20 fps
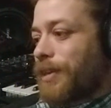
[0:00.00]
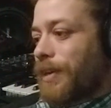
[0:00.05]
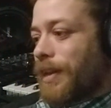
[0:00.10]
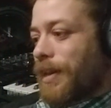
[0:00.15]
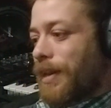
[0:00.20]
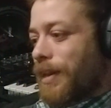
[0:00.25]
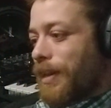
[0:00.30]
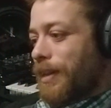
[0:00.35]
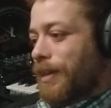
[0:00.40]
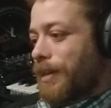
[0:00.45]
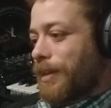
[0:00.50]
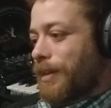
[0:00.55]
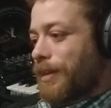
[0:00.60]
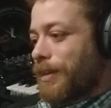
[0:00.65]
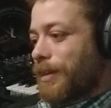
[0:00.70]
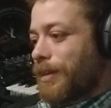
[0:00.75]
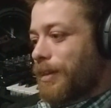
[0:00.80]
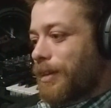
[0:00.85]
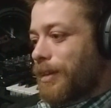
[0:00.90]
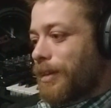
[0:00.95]

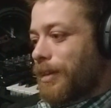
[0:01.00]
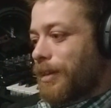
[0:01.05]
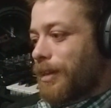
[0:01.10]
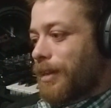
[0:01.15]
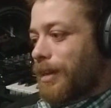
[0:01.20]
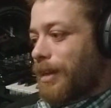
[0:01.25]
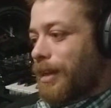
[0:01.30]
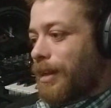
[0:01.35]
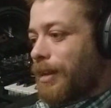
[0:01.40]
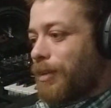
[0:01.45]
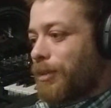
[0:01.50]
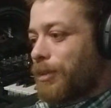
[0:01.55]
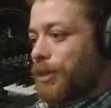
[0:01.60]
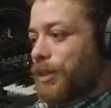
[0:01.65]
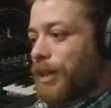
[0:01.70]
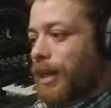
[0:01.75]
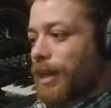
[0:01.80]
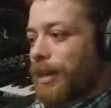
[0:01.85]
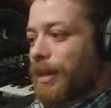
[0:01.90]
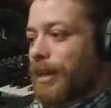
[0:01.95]
and I was
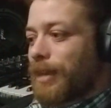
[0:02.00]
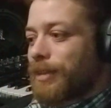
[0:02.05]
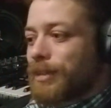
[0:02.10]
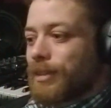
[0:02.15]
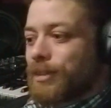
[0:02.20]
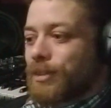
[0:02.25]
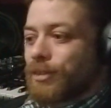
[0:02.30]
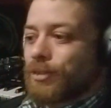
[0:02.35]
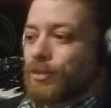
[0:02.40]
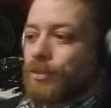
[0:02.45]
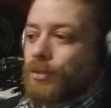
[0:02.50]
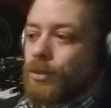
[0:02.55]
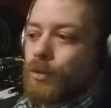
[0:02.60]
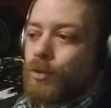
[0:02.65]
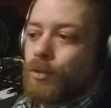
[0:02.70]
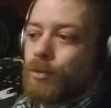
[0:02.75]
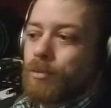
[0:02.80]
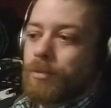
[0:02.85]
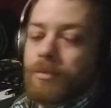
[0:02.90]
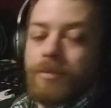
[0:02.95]
checking out this
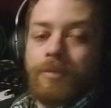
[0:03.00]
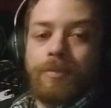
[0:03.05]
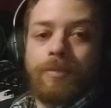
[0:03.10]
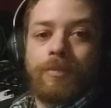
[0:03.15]
Zoom